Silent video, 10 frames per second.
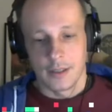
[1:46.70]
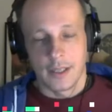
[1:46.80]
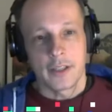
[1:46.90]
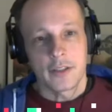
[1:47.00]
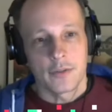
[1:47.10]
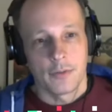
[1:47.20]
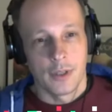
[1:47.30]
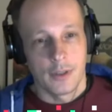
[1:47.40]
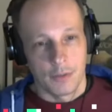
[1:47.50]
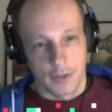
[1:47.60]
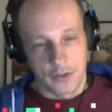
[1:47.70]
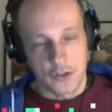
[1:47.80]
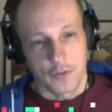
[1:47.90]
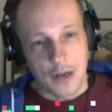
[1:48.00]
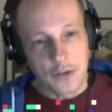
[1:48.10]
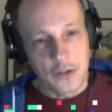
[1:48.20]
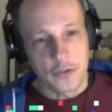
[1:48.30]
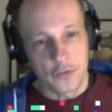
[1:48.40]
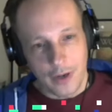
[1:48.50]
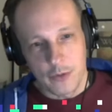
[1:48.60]
Lennart, one of the two founders
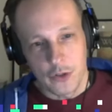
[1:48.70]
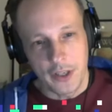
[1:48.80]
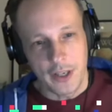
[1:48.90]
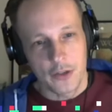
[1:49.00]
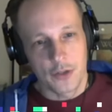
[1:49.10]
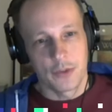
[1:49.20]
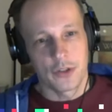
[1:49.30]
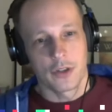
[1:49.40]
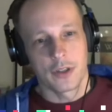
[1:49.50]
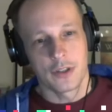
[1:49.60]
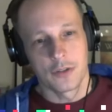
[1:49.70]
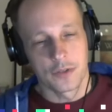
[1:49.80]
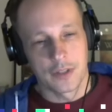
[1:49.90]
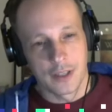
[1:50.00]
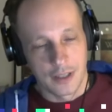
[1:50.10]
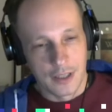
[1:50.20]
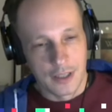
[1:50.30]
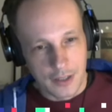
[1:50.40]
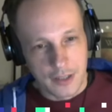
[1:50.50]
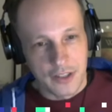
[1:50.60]
of Triumph Studios. We started off in
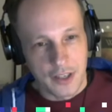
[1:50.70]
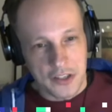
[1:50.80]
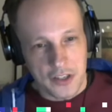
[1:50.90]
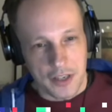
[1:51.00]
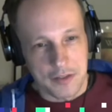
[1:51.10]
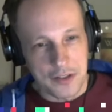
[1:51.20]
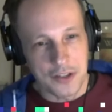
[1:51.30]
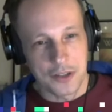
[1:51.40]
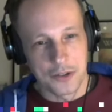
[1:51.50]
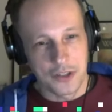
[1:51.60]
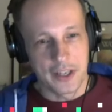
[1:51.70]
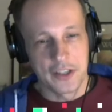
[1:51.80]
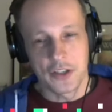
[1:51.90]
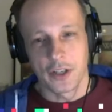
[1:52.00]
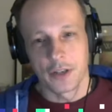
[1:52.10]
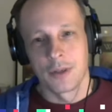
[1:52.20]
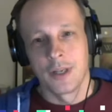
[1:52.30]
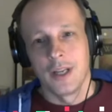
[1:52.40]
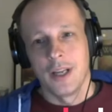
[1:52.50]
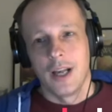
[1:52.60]
1997, so it's ages ago.
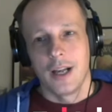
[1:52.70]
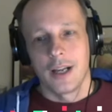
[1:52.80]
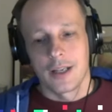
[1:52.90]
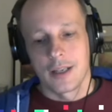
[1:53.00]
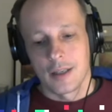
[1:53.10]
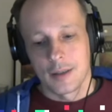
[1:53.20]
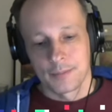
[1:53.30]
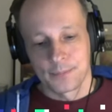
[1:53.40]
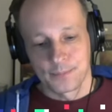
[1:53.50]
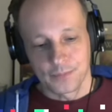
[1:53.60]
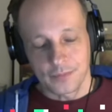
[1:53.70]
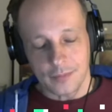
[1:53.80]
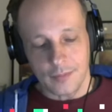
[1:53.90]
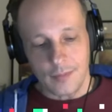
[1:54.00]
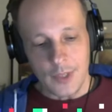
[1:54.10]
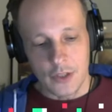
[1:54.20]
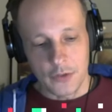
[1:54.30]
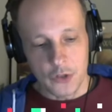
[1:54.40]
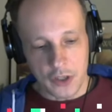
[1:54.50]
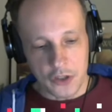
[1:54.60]
So we
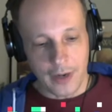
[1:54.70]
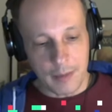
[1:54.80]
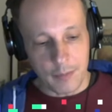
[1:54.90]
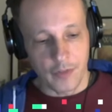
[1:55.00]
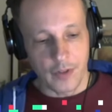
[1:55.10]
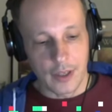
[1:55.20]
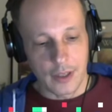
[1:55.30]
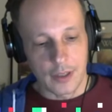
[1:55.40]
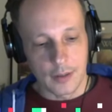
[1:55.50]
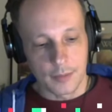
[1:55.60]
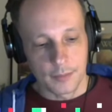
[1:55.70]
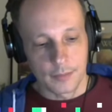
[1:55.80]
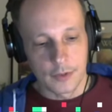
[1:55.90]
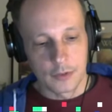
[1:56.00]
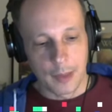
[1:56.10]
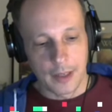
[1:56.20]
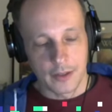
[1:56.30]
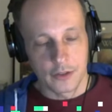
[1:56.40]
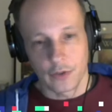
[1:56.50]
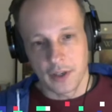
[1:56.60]
started Triumph to
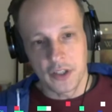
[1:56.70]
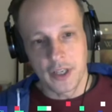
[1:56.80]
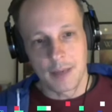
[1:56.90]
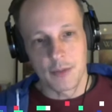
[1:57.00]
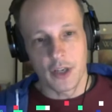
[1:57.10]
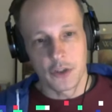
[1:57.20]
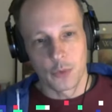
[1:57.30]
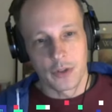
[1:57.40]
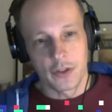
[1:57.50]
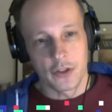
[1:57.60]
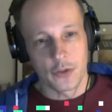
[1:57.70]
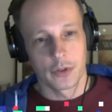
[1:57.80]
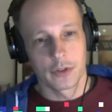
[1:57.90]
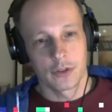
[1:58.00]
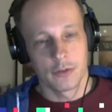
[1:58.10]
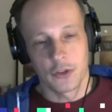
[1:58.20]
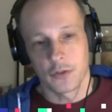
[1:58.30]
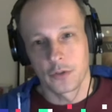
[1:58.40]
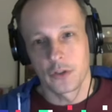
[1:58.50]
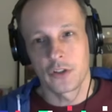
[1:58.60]
make strategy games. Age of Wonders was the
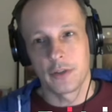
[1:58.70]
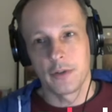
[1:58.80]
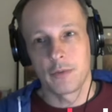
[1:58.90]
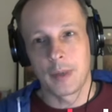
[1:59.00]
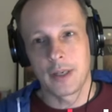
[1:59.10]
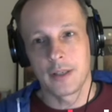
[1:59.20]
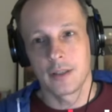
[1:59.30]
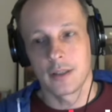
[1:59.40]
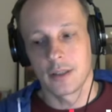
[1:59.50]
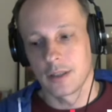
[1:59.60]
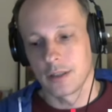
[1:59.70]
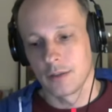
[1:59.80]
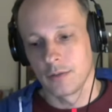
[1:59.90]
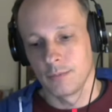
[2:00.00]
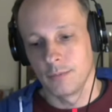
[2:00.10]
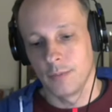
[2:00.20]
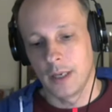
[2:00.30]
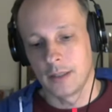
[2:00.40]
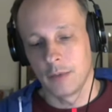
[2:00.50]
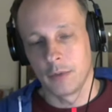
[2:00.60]
first series we made.
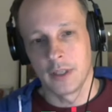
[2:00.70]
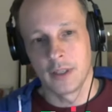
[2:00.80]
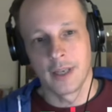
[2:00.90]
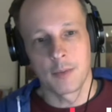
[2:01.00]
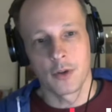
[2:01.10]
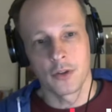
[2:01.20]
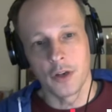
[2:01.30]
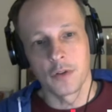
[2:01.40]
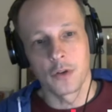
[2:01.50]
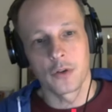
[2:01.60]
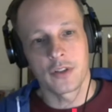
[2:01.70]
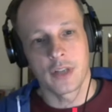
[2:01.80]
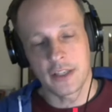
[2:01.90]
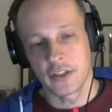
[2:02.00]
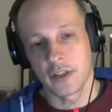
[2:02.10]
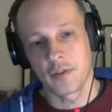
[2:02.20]
And then we did a game called Overlord, an action